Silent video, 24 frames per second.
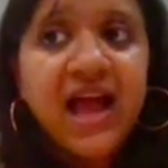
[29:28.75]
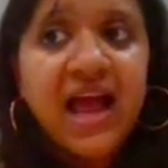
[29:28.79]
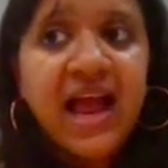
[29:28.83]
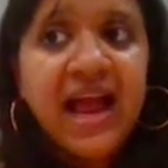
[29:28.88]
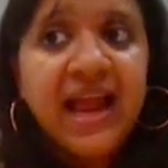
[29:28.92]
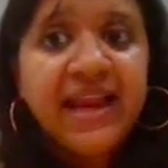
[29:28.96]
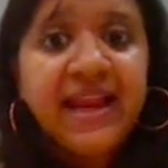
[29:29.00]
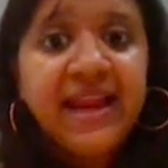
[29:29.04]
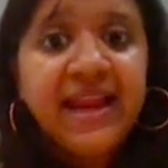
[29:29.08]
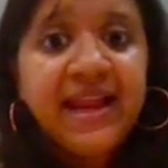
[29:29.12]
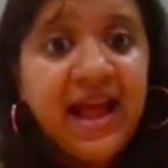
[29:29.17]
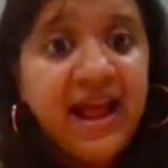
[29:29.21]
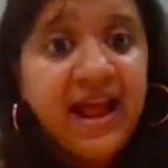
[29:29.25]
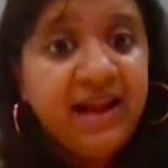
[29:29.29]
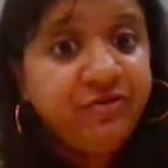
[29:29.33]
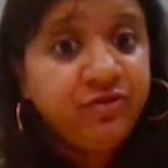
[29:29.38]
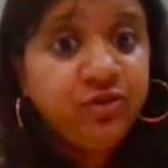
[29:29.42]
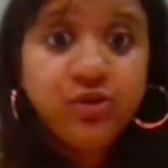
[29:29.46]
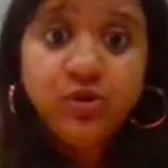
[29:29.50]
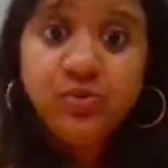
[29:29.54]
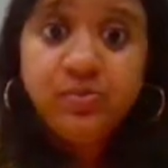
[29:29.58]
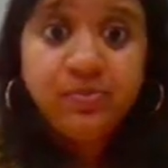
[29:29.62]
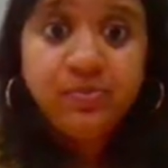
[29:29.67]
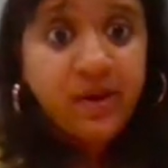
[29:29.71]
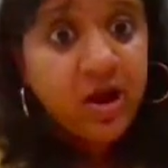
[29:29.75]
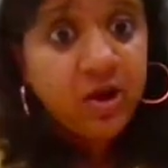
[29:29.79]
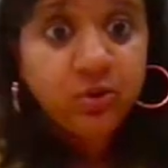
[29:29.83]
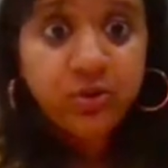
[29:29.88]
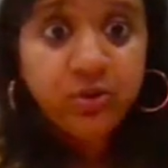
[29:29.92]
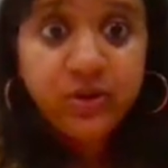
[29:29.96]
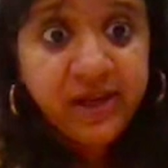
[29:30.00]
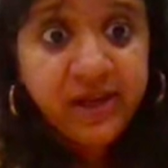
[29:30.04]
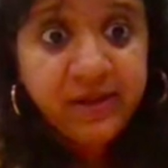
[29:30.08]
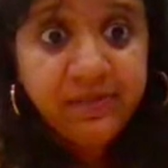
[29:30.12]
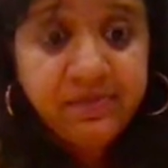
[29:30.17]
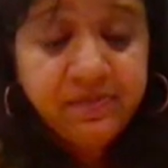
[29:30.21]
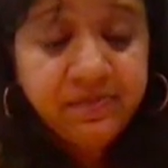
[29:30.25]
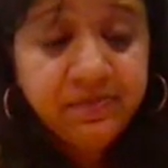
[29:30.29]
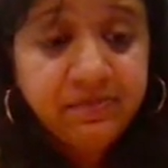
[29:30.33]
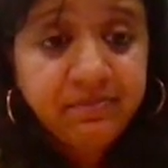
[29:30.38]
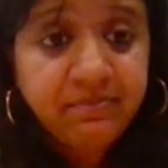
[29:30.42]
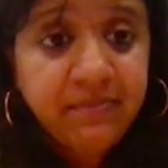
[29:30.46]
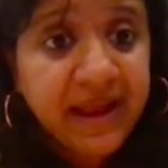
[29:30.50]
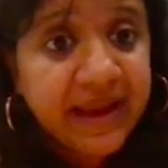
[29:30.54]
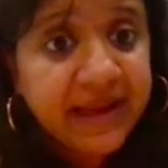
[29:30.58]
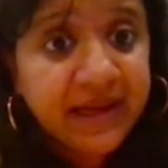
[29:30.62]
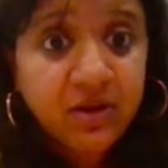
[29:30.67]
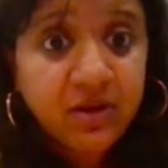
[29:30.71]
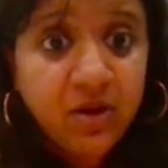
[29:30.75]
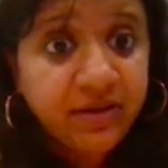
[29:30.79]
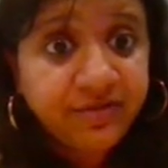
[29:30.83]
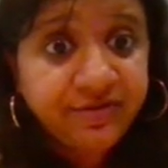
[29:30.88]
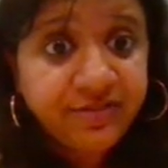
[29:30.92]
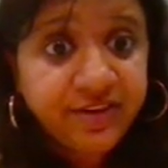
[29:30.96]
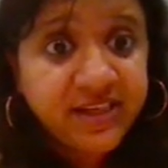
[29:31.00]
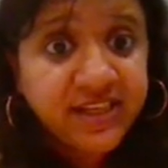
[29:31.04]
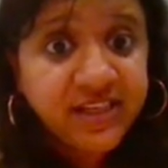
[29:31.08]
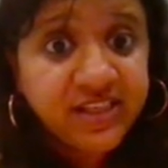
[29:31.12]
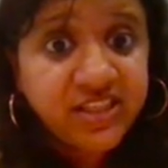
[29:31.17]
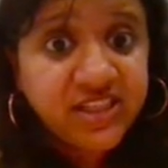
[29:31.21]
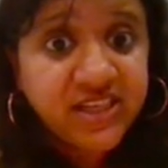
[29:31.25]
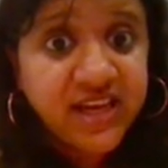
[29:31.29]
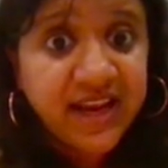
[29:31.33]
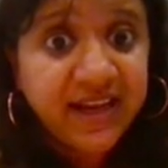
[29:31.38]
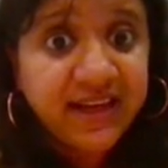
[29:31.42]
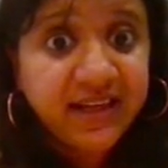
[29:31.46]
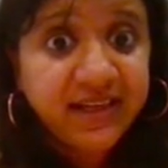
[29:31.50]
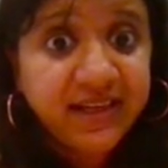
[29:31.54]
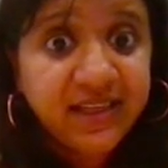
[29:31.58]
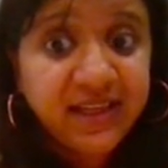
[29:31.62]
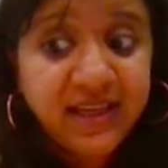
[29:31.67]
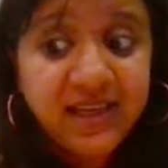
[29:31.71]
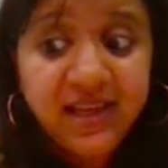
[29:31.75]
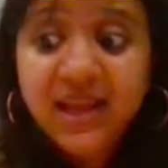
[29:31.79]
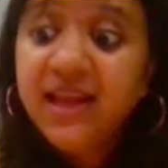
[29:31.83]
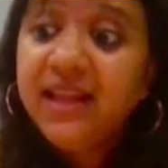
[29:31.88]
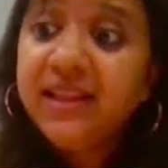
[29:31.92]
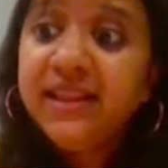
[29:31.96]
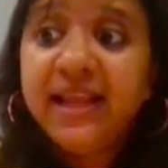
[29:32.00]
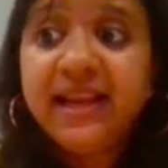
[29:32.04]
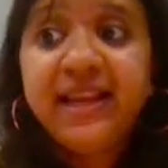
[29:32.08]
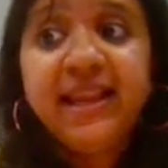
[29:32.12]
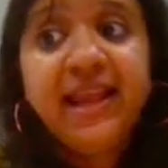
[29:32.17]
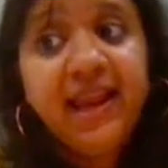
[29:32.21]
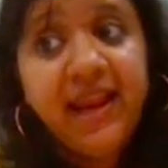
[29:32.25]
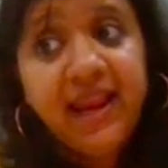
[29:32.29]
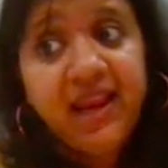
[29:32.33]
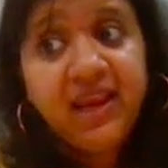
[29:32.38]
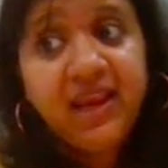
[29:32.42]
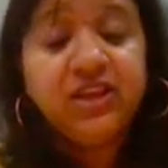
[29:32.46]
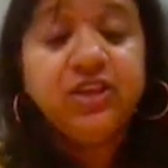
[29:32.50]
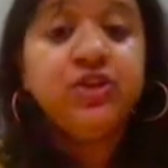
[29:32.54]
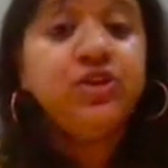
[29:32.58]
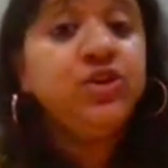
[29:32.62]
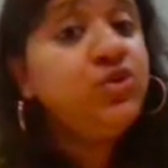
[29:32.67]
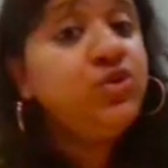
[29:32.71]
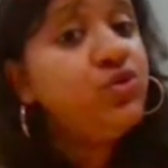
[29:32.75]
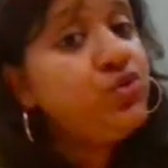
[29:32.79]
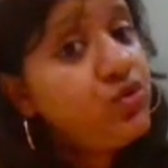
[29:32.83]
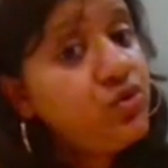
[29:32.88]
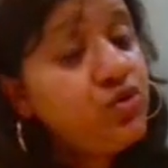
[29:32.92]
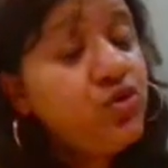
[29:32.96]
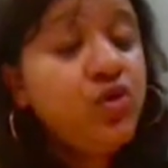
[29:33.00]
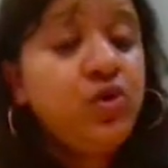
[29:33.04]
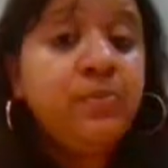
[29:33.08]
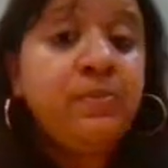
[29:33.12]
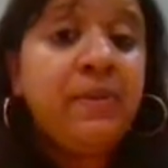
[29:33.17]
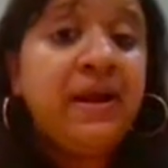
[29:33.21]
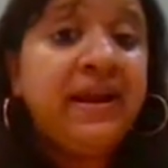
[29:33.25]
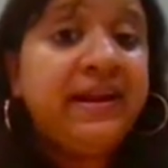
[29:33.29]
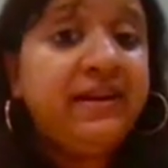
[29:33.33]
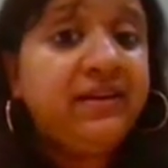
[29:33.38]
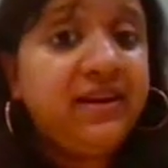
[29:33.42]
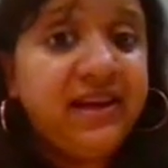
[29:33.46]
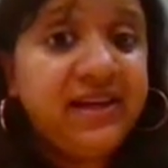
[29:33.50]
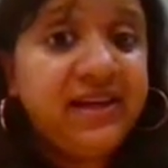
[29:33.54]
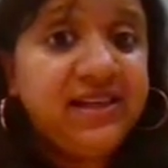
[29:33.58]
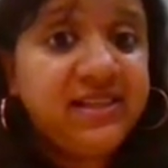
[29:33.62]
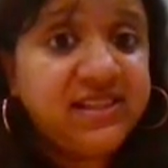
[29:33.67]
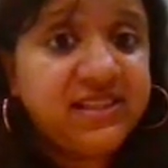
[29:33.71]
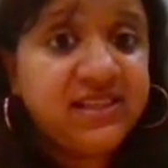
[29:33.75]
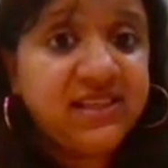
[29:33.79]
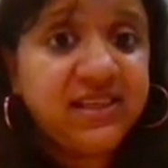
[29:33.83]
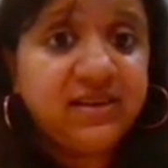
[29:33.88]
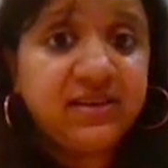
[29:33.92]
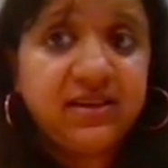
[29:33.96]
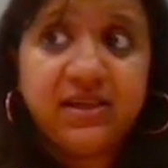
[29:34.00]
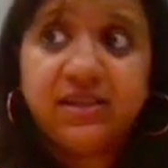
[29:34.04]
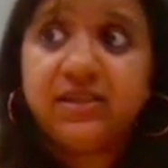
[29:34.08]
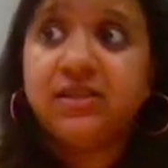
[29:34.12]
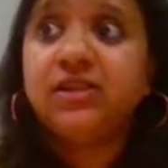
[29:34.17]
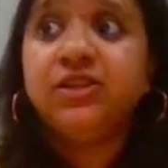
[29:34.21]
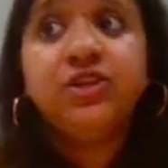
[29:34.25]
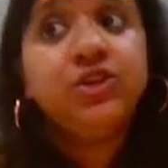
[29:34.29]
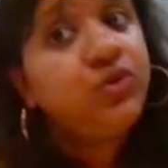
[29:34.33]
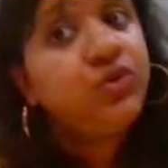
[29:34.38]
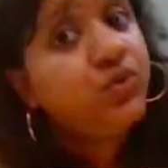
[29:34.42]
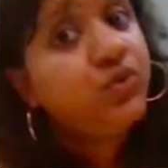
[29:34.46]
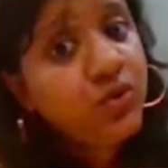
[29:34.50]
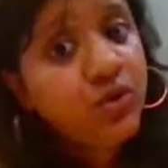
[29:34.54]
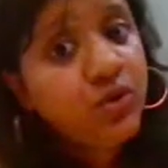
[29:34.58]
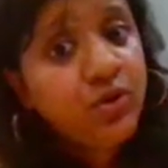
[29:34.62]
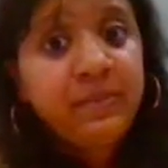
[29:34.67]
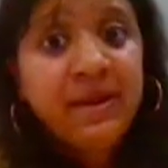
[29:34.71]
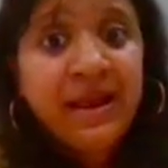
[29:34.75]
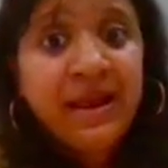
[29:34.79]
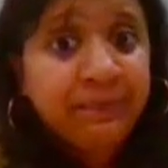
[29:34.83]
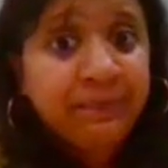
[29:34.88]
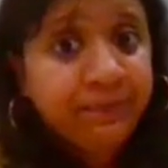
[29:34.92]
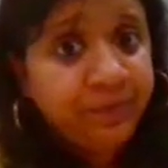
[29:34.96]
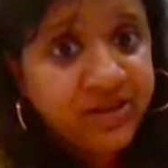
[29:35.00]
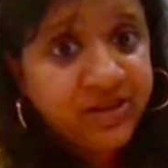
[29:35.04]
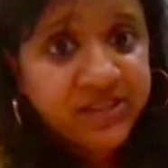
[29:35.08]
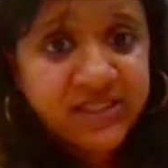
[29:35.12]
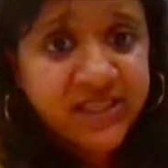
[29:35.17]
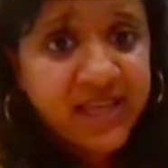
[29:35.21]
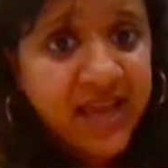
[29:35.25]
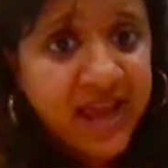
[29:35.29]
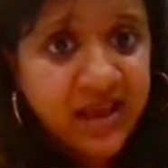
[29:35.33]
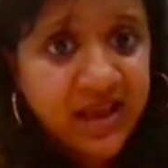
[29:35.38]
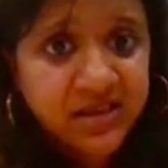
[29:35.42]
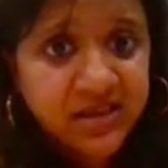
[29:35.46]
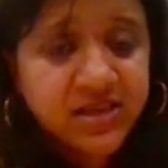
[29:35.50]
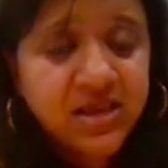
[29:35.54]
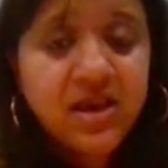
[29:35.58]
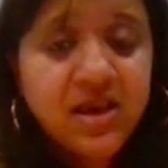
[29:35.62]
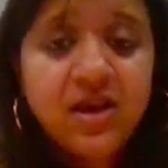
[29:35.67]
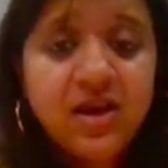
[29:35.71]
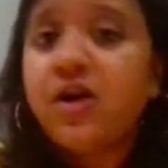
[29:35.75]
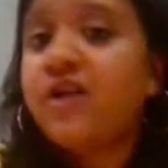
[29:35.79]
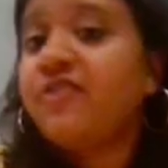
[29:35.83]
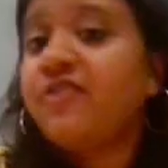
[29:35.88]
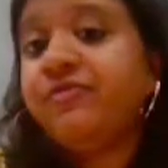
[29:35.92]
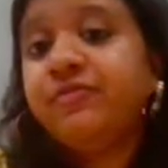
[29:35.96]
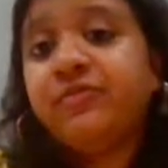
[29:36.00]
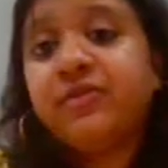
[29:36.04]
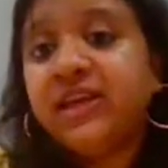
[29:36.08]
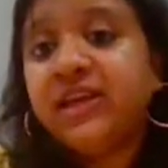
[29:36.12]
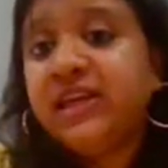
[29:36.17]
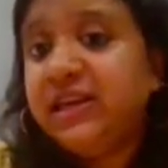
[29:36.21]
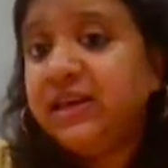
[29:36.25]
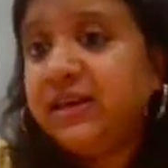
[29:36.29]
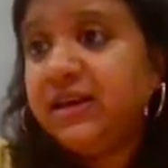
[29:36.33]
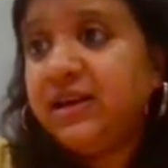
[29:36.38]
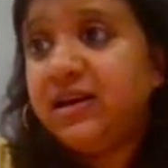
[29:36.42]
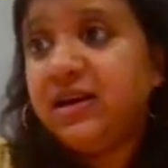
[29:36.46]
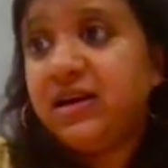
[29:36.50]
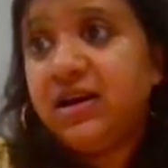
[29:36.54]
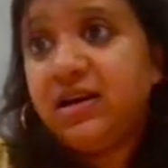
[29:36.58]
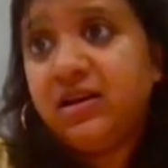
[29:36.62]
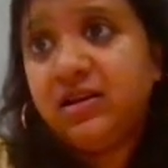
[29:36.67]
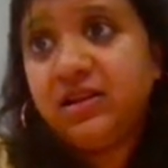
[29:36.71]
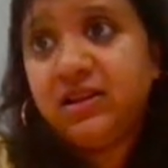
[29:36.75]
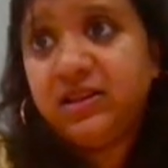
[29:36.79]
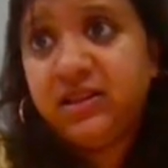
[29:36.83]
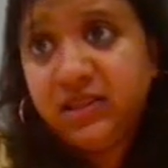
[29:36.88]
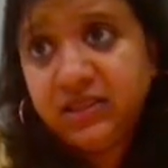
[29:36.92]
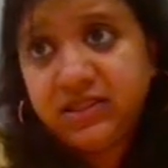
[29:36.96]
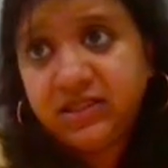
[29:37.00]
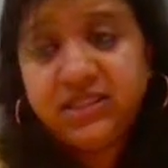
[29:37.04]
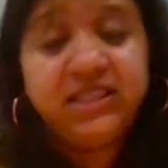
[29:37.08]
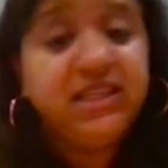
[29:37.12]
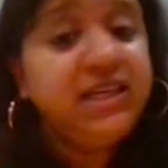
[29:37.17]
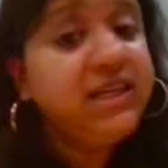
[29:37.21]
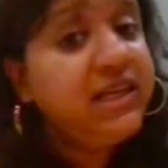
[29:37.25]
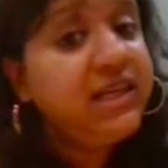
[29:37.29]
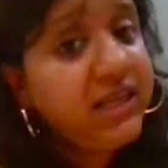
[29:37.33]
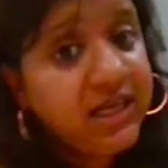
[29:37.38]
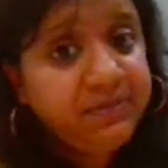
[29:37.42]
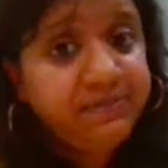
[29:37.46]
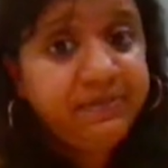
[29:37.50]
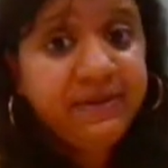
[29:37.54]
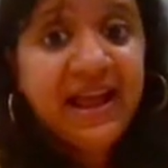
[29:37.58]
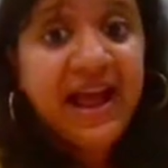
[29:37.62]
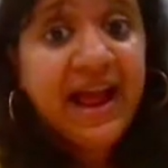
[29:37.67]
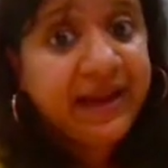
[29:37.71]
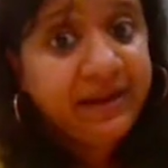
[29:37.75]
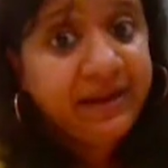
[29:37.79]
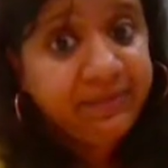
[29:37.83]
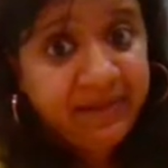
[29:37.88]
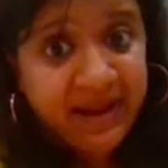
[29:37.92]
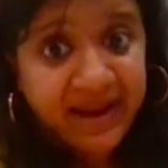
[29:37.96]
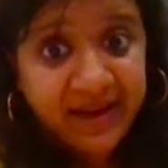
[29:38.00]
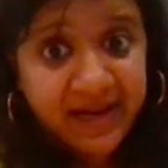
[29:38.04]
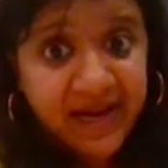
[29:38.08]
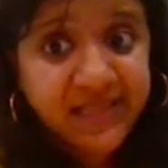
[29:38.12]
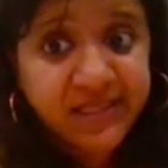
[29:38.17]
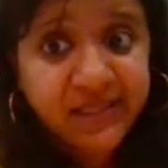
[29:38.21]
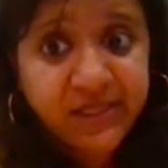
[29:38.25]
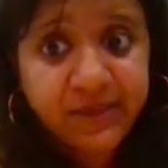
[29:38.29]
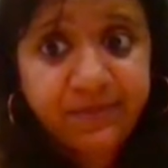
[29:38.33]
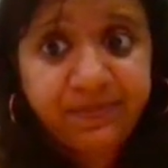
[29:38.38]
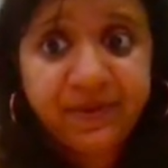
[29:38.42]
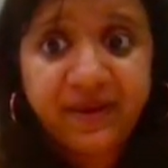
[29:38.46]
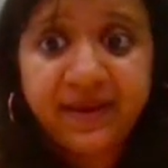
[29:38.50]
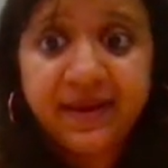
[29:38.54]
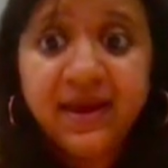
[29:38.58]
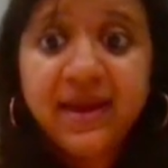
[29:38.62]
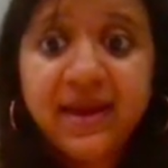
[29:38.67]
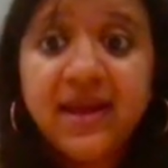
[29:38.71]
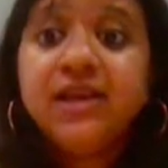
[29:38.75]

I have to bound him by confidentiality that hey, you know my trade secret, you know my process of the secret behind my recipe.